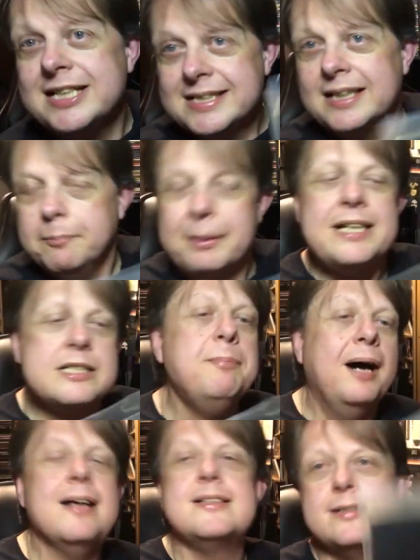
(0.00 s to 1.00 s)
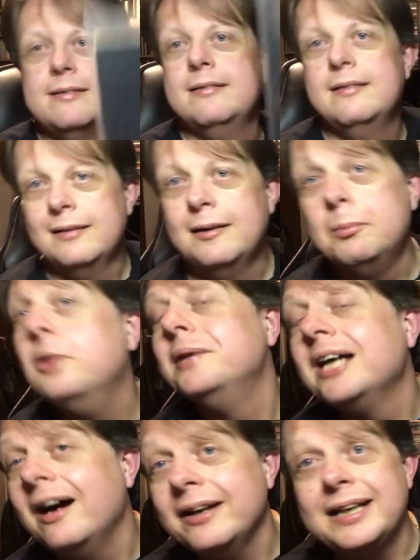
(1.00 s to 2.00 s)
cheating a bit, but Paul
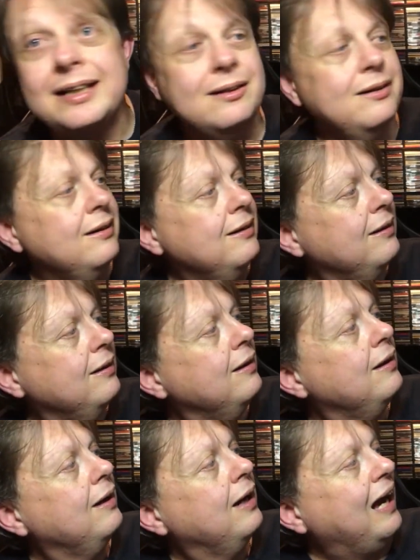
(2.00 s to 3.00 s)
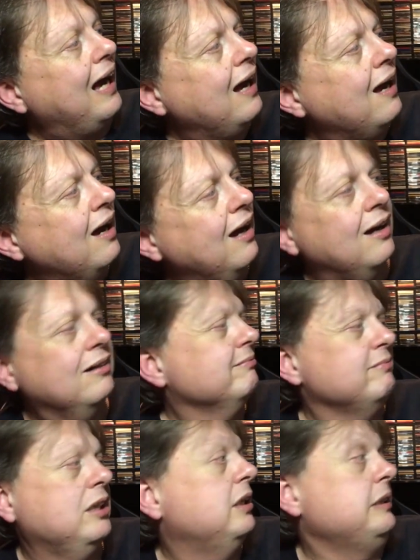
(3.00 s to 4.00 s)
McCartney.
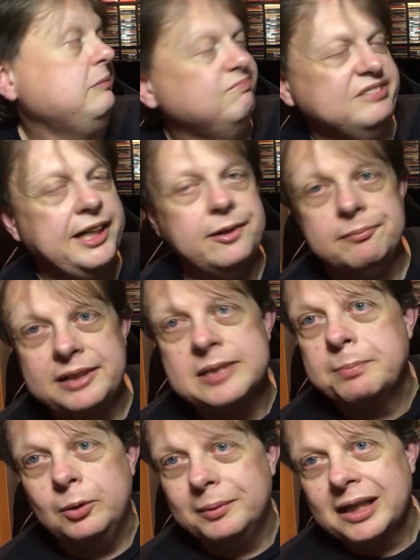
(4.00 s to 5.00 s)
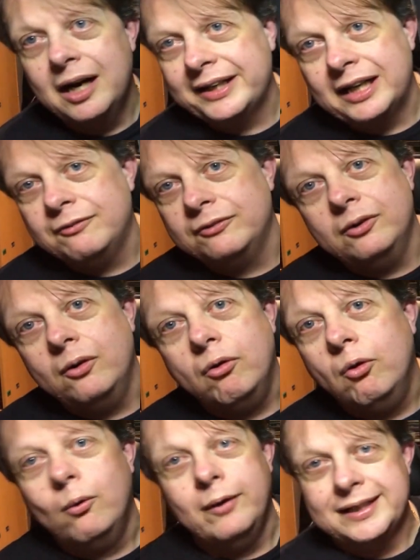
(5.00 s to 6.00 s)
You know, it's Paul McCartney. I've
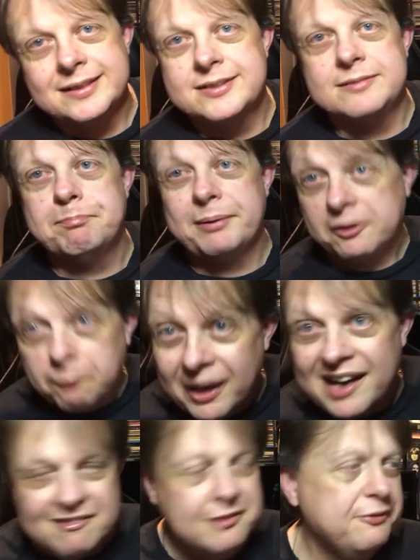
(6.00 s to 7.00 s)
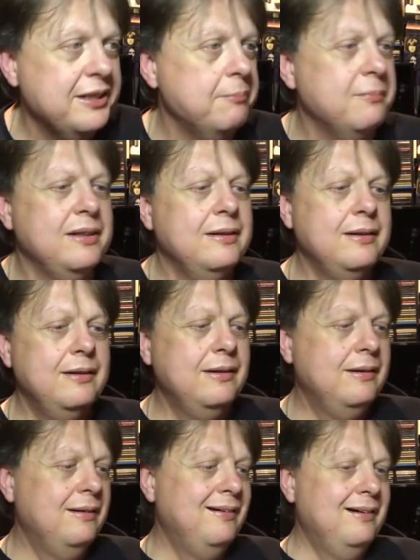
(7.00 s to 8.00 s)
always been aware of him.
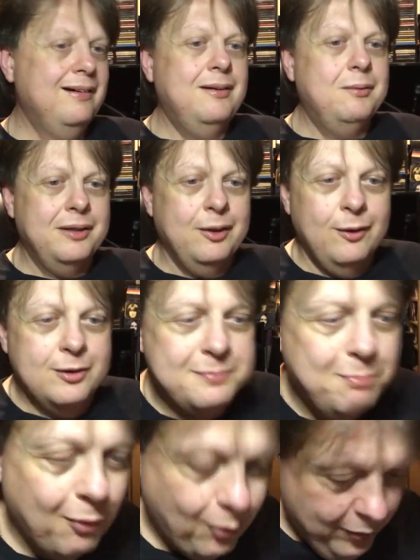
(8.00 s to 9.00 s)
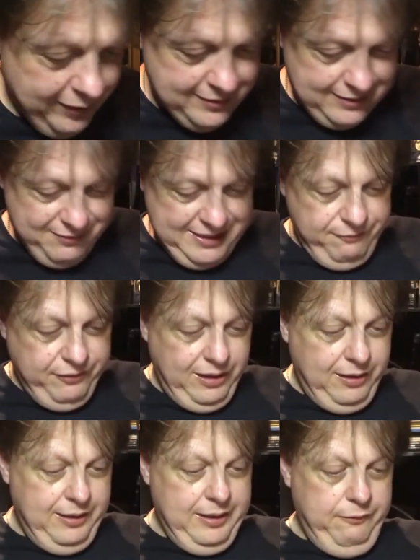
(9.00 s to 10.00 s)
You know, I was born
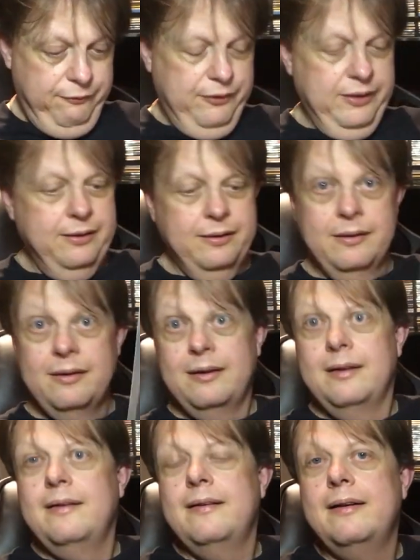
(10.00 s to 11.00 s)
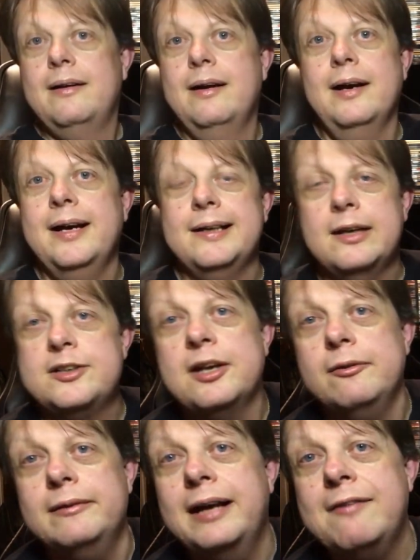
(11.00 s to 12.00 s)
75. And I
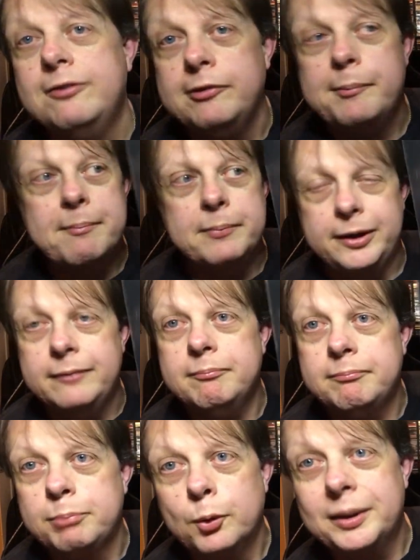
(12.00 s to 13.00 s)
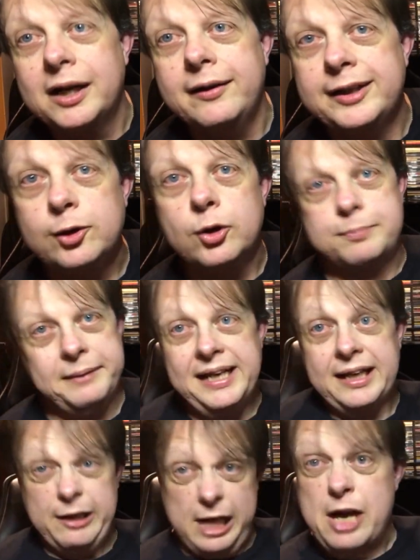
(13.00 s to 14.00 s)
don't ever remember Paul McCartney not
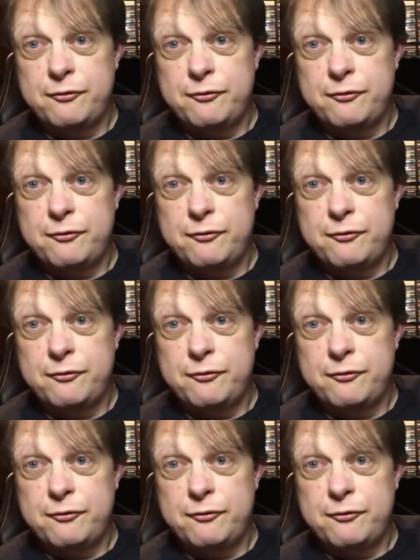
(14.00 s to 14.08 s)
being a